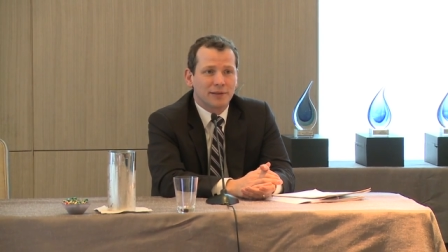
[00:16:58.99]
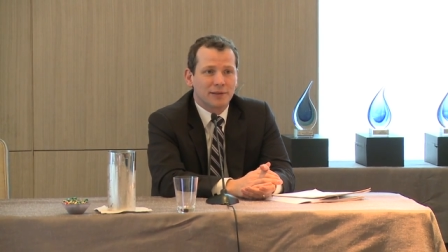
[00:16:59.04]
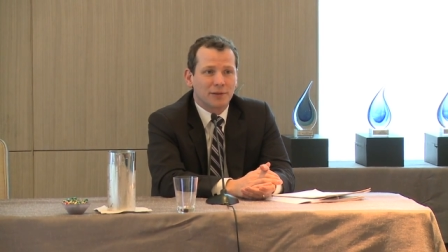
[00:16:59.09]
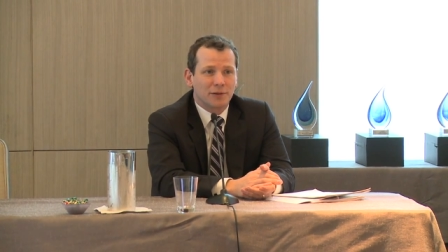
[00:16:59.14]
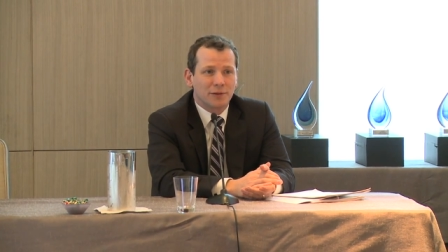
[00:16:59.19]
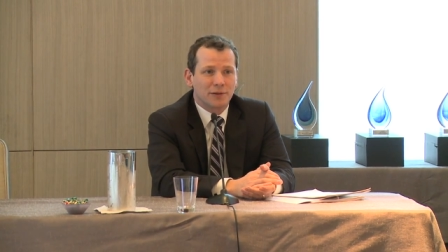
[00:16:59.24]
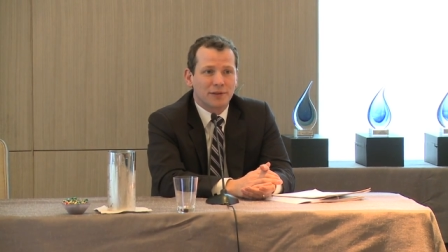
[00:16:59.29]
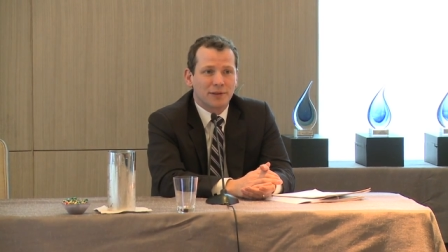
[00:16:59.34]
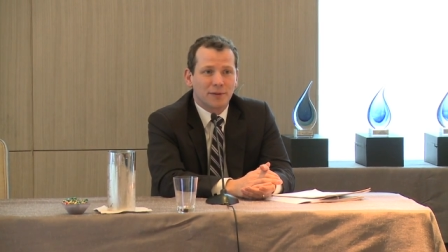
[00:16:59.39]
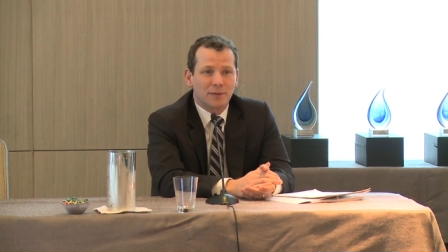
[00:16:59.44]
And
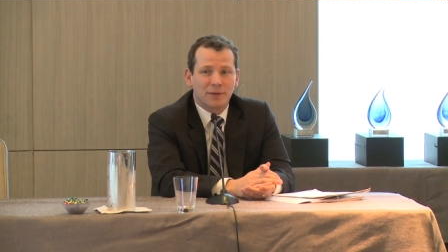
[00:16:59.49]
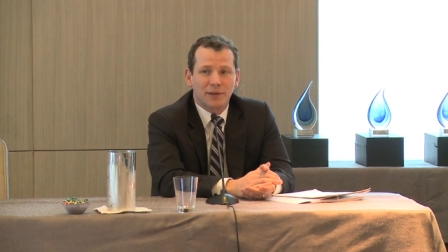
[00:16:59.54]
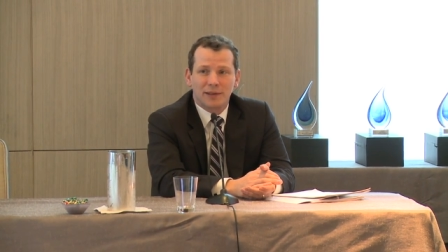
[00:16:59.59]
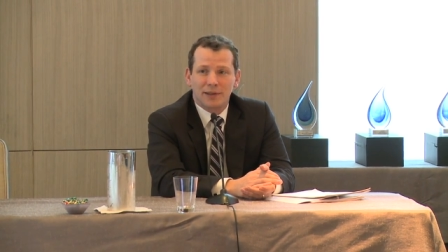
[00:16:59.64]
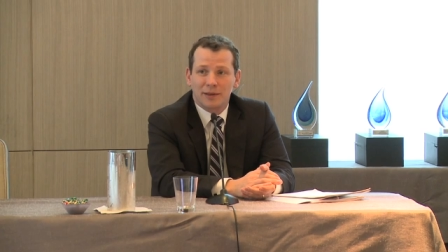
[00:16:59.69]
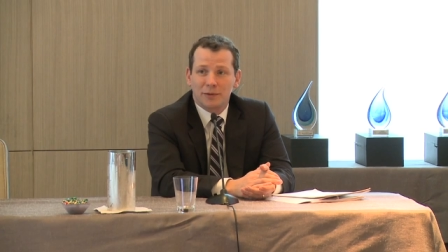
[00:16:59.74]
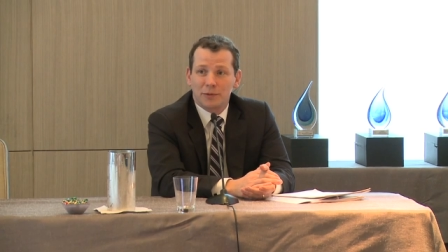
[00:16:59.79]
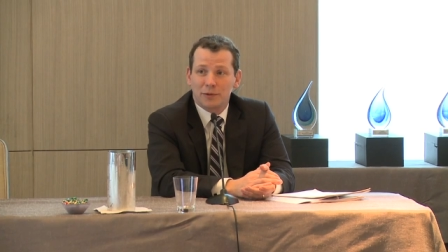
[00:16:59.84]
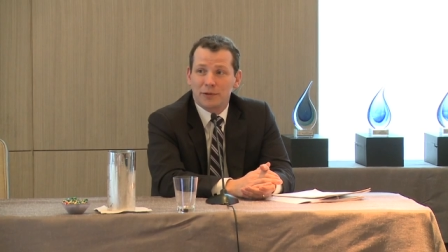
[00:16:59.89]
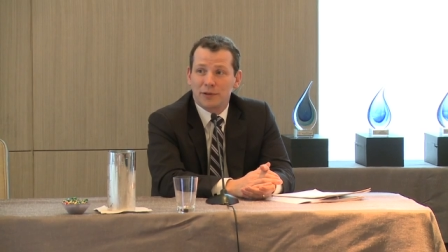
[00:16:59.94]
so it's
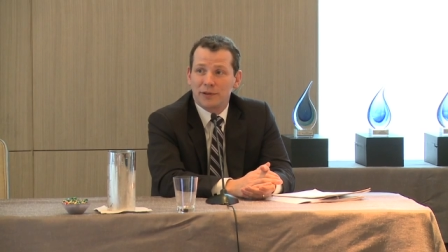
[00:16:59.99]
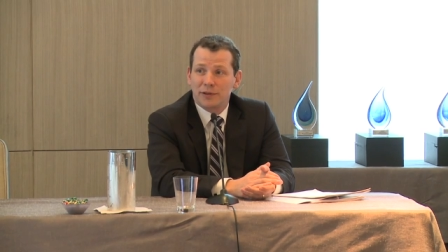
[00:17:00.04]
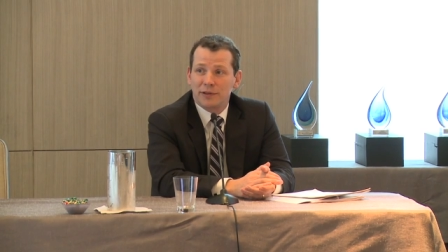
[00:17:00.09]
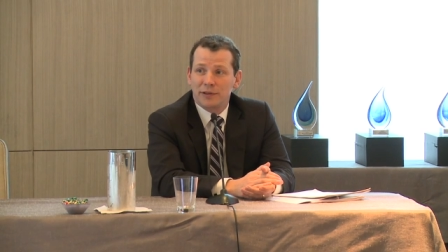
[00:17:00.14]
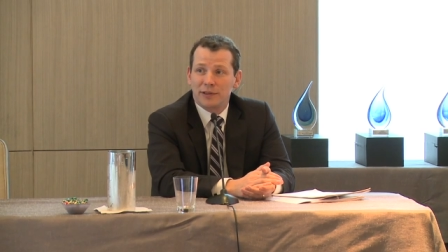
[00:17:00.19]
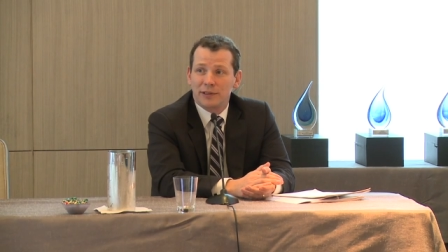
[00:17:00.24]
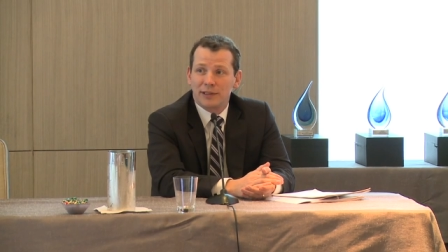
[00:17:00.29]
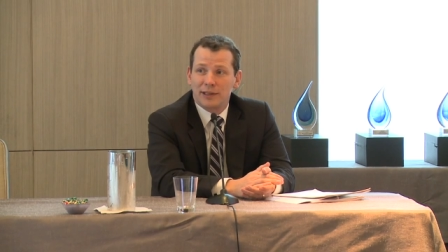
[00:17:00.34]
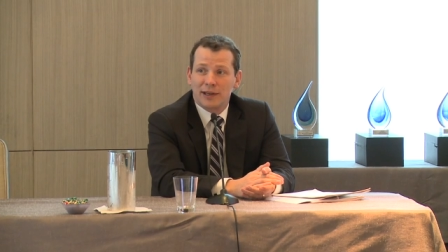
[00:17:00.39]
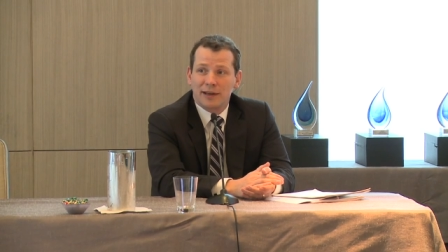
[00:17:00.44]
something that we're
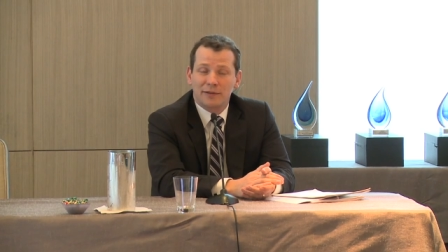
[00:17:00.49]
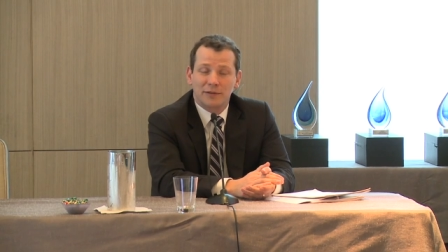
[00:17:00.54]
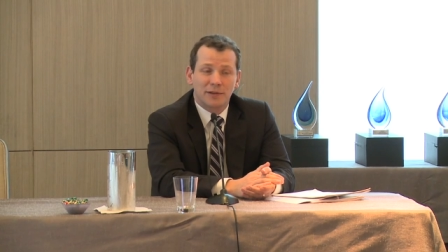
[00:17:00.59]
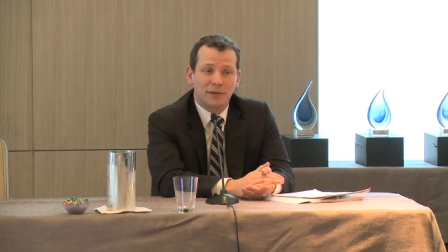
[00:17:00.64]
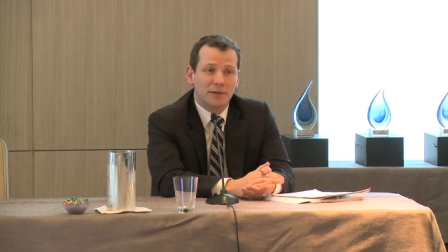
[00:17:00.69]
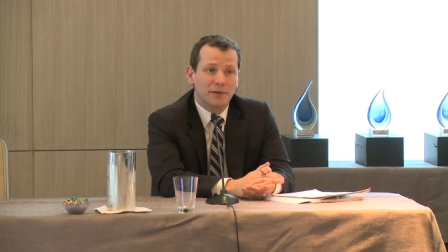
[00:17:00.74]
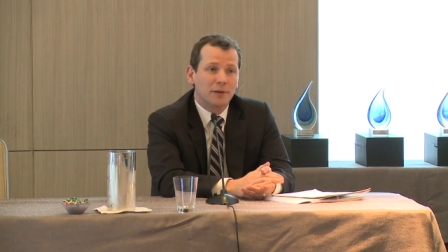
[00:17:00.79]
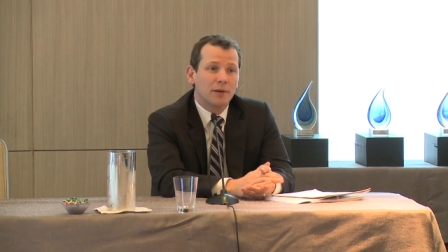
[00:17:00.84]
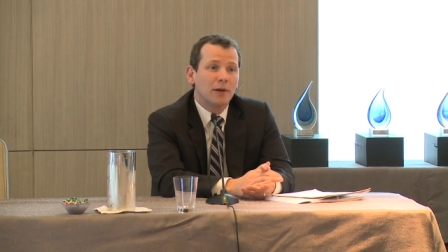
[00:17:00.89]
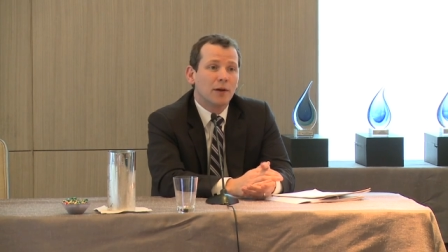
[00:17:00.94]
all going to
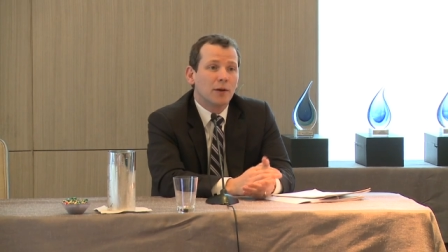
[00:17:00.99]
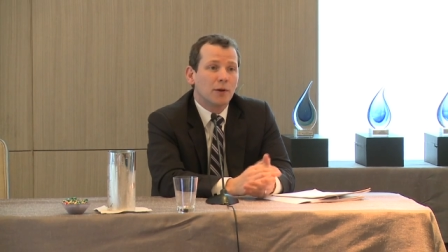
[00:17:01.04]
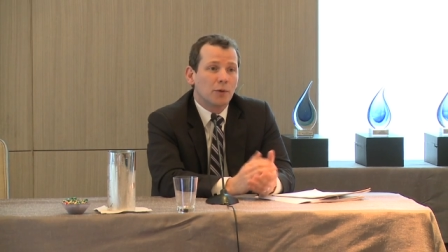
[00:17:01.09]
have to